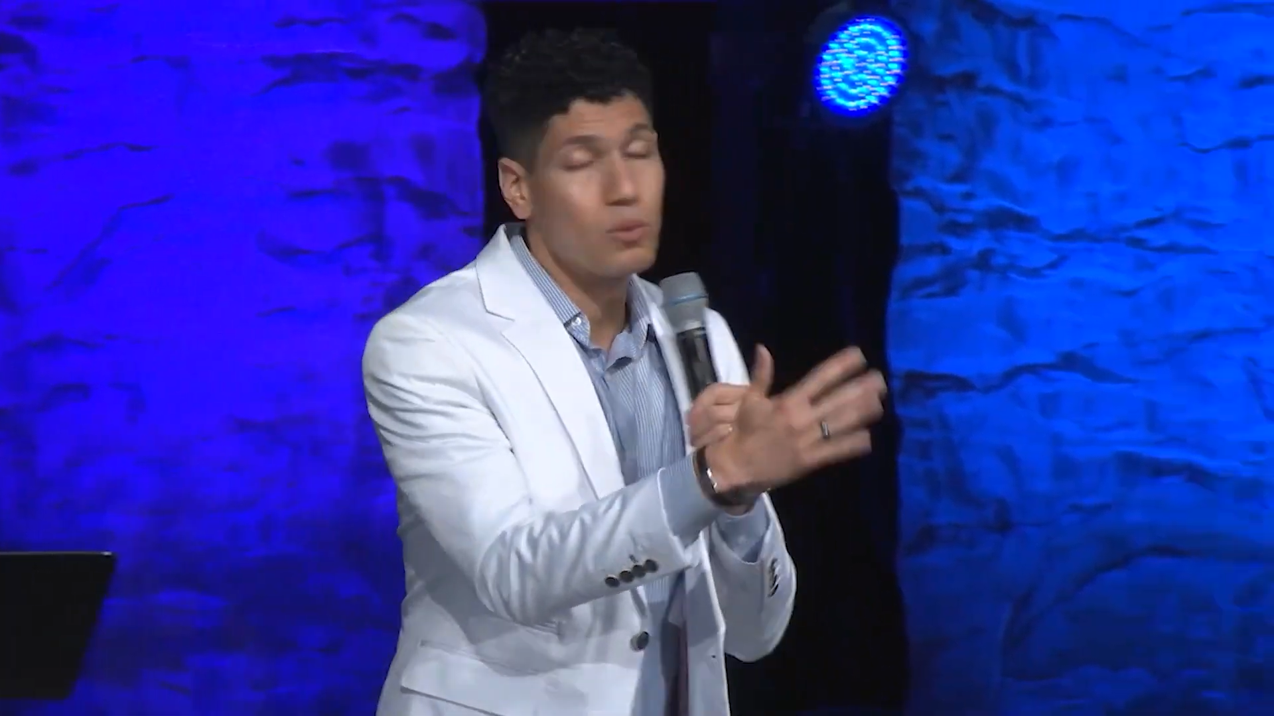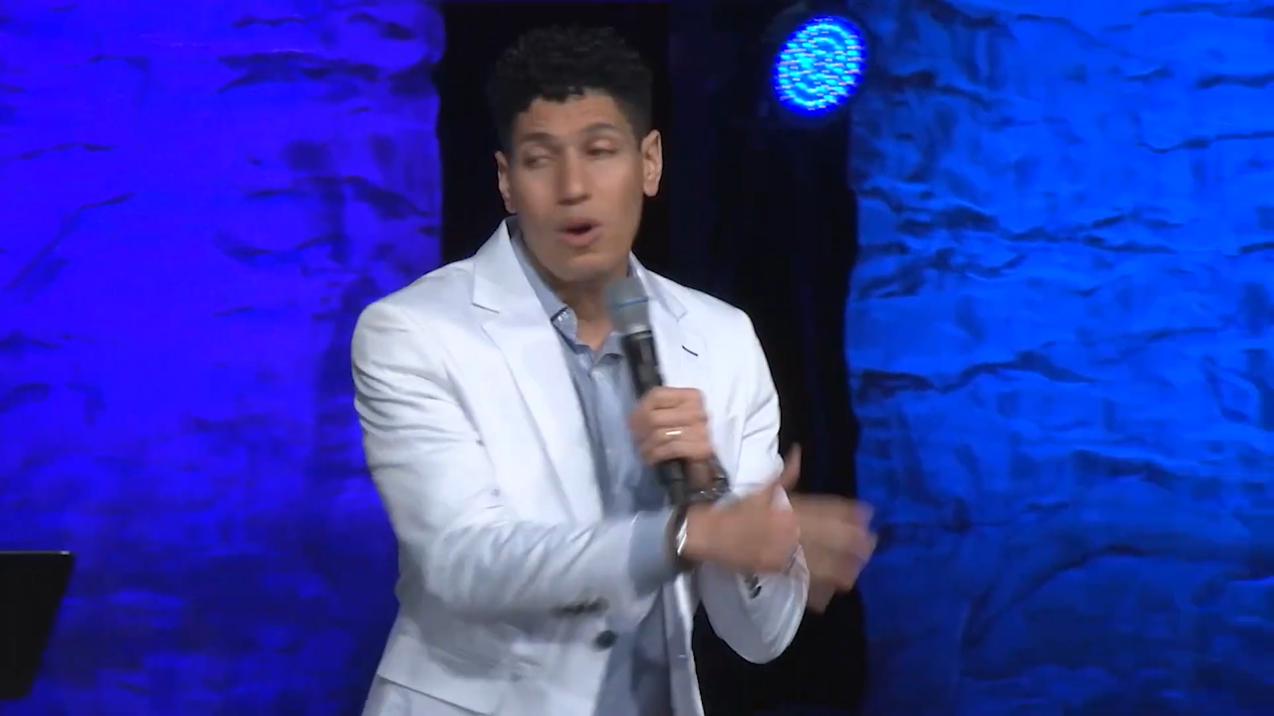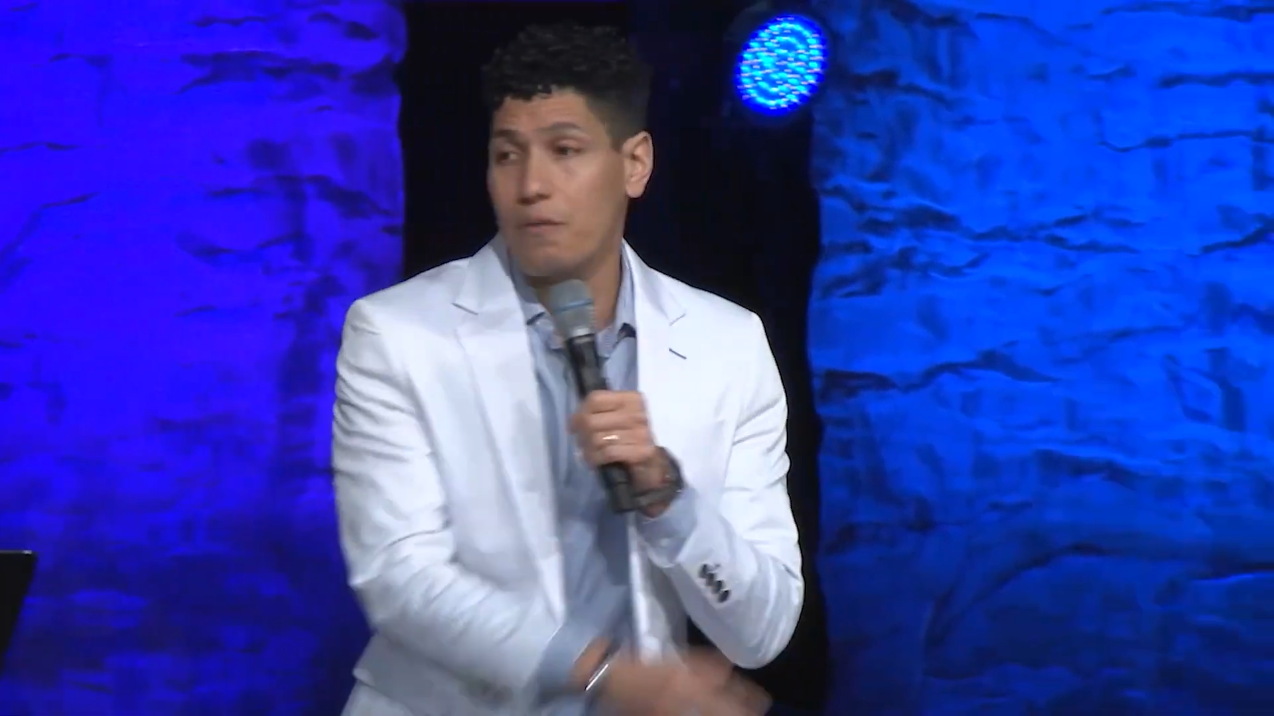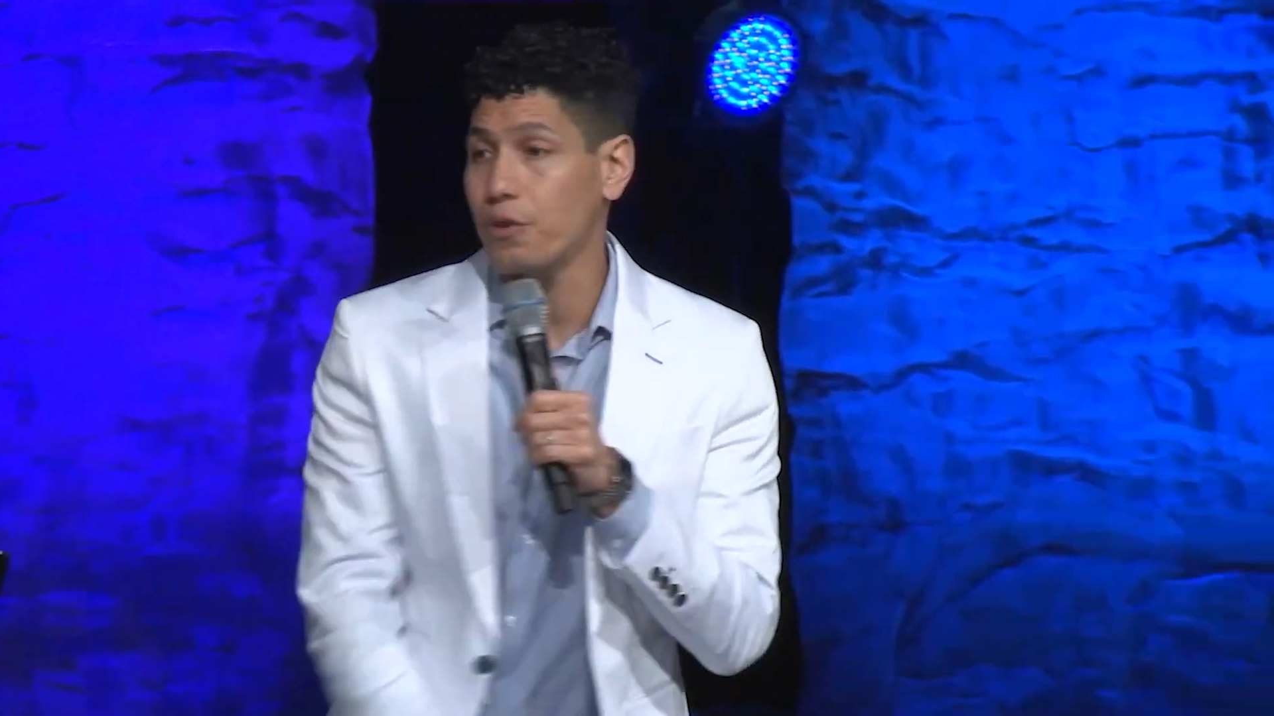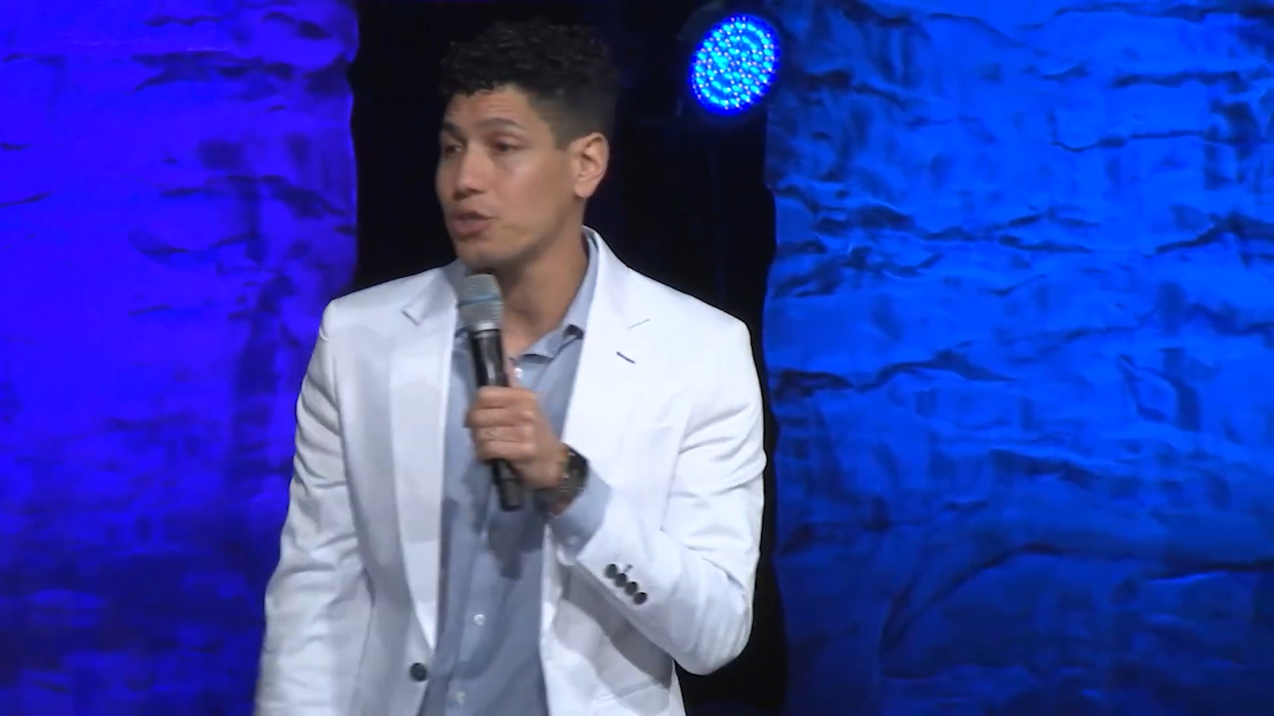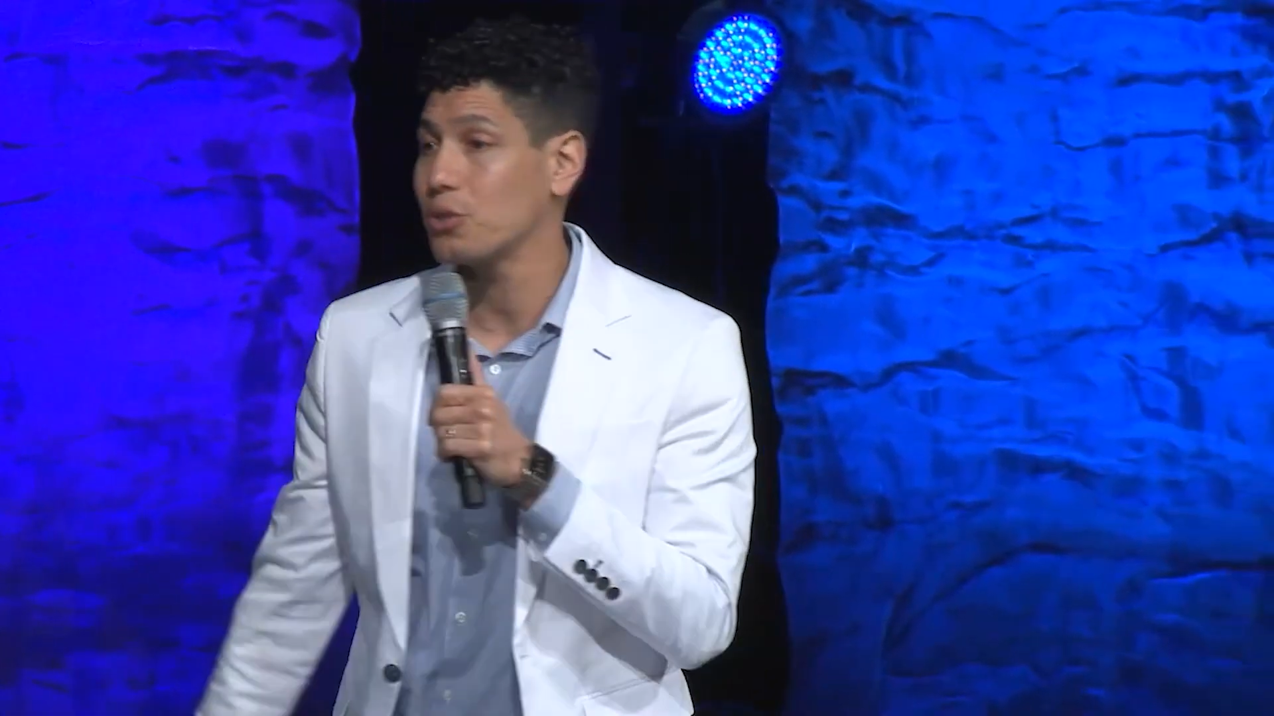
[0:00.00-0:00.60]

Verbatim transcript: 1 verse